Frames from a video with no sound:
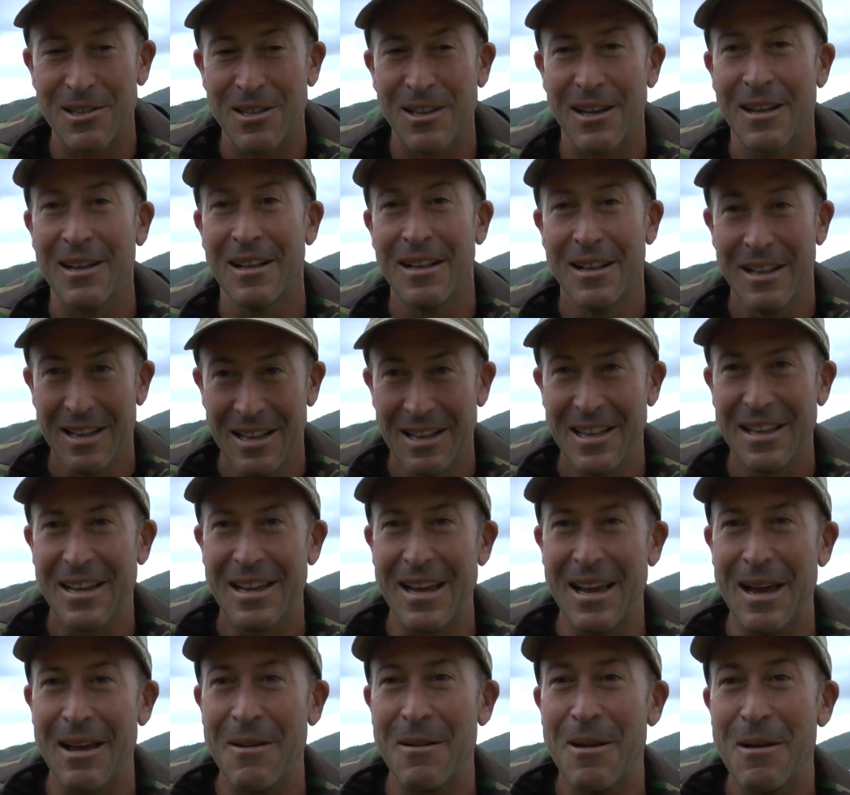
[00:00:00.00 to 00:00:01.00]
So
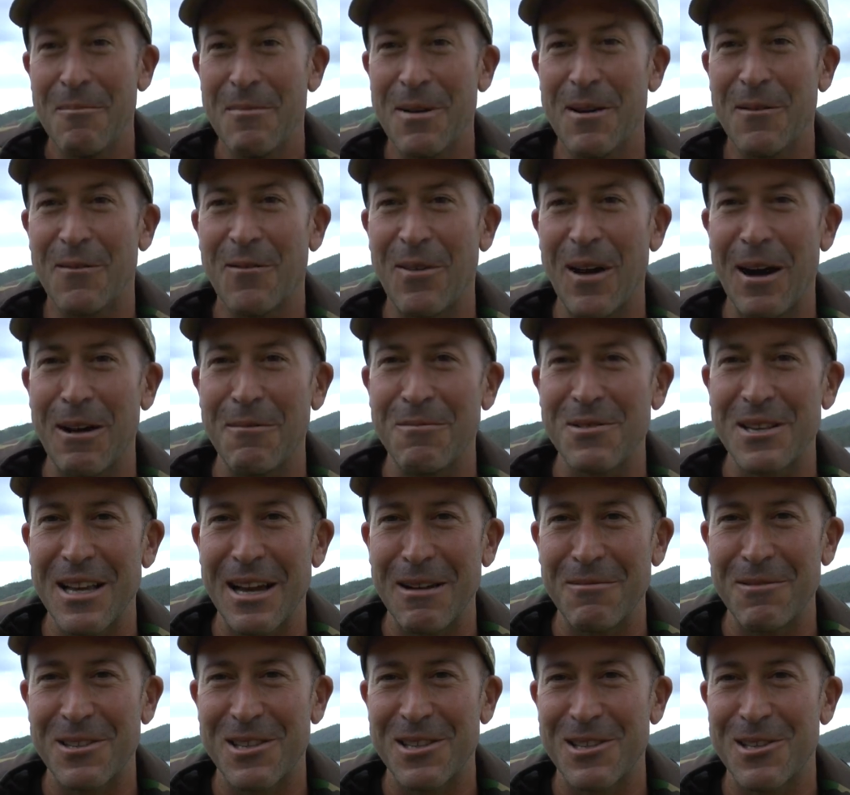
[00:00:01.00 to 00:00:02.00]
yeah, big thumbs
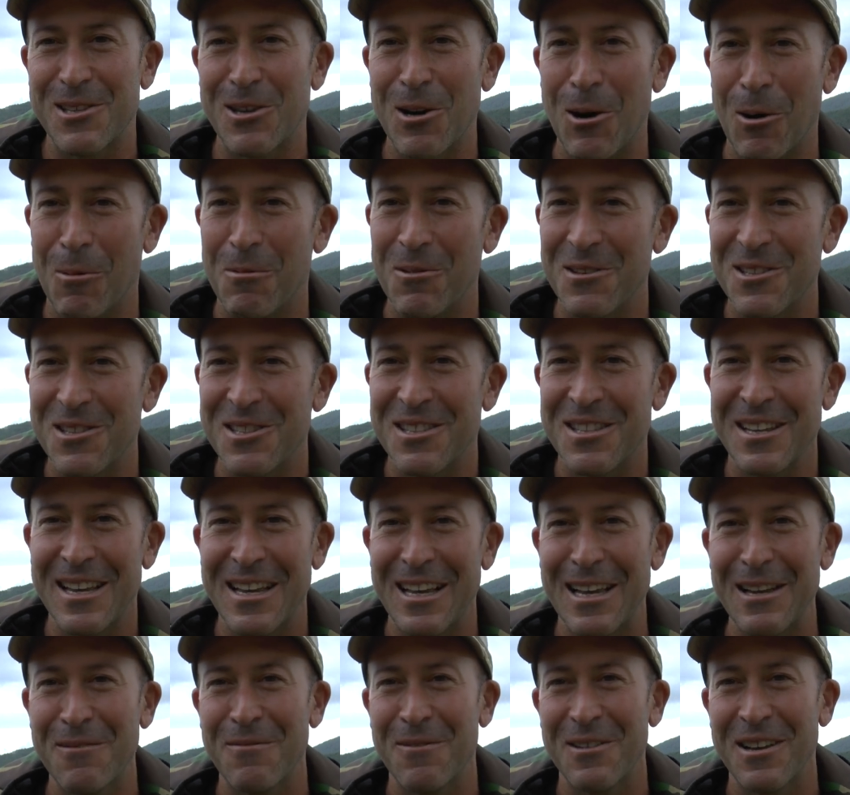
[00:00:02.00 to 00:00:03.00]
up to Tom and
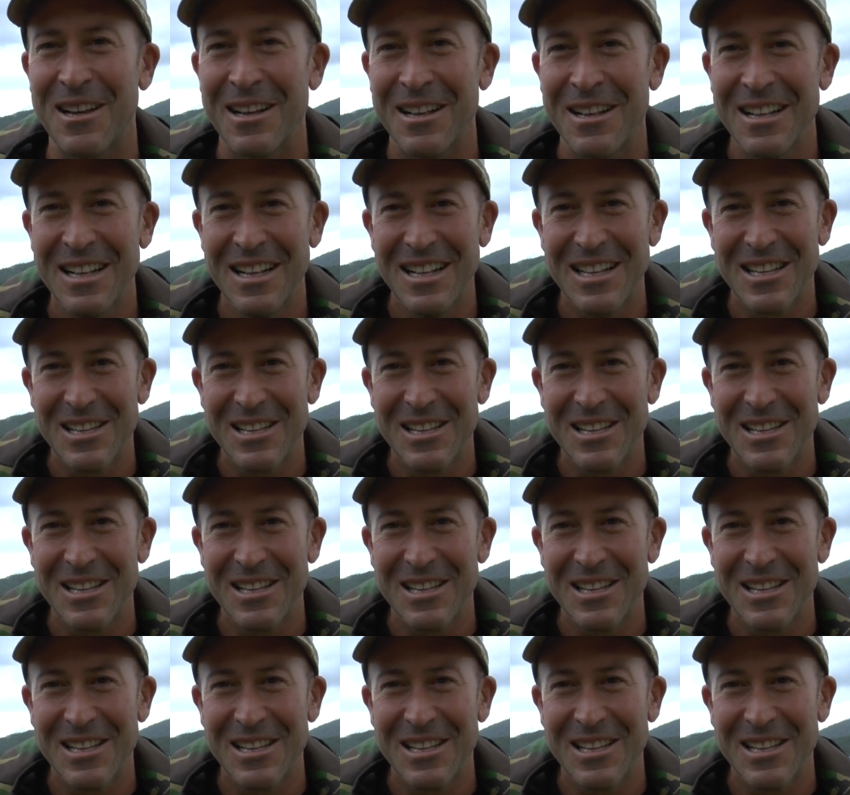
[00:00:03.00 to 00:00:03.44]
Sticky for